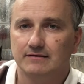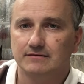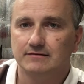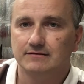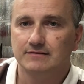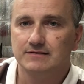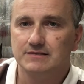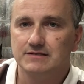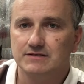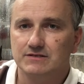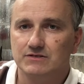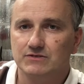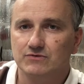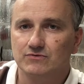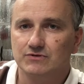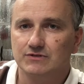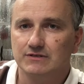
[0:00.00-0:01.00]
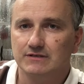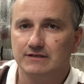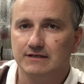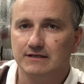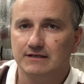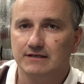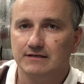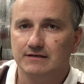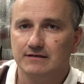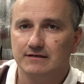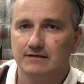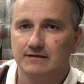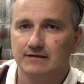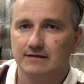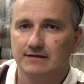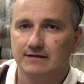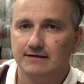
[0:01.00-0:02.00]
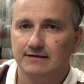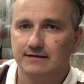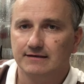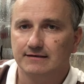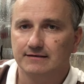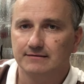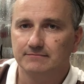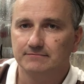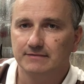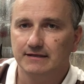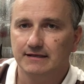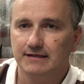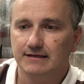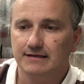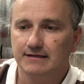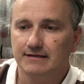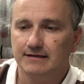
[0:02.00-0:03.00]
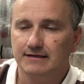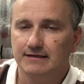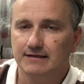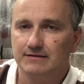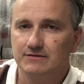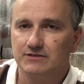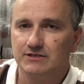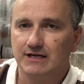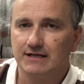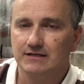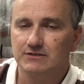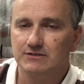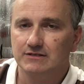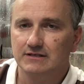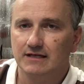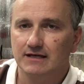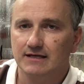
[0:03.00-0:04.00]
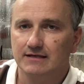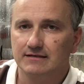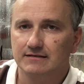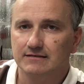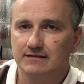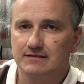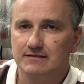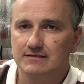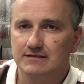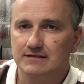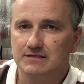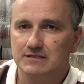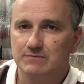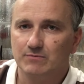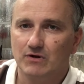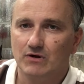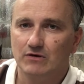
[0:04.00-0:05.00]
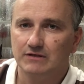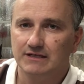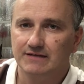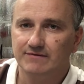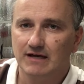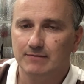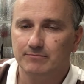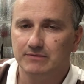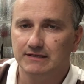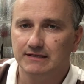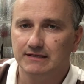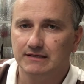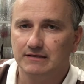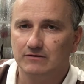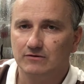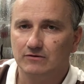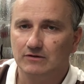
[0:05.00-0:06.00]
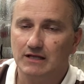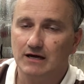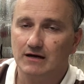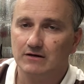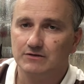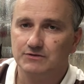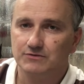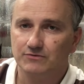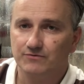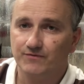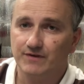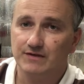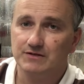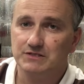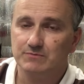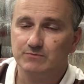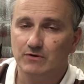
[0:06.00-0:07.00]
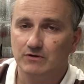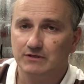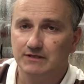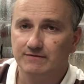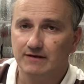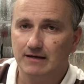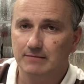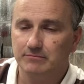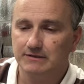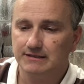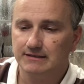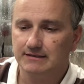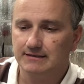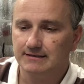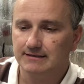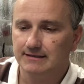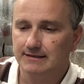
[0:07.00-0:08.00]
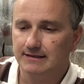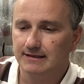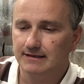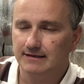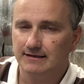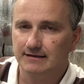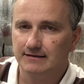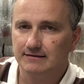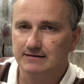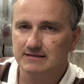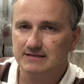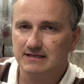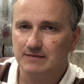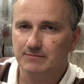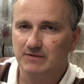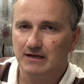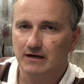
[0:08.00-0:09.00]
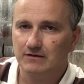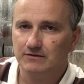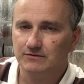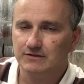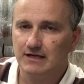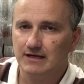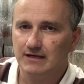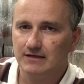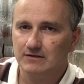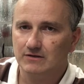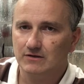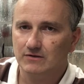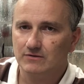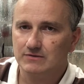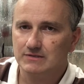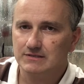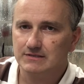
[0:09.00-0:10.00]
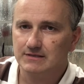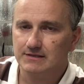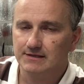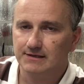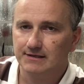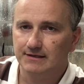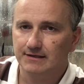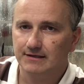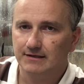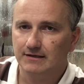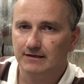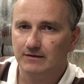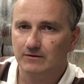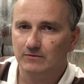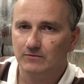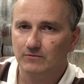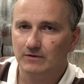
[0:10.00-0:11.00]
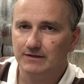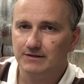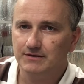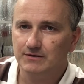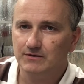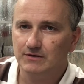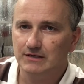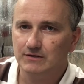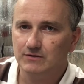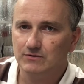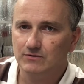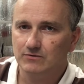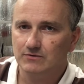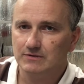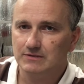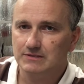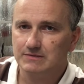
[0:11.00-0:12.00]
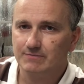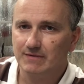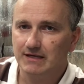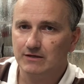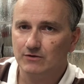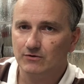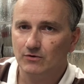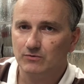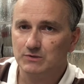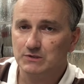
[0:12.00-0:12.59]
This is usually an check engine light that's a small evap leak, or large or very small evap leak, and these can be hard to diagnose. One thing you can do is make your own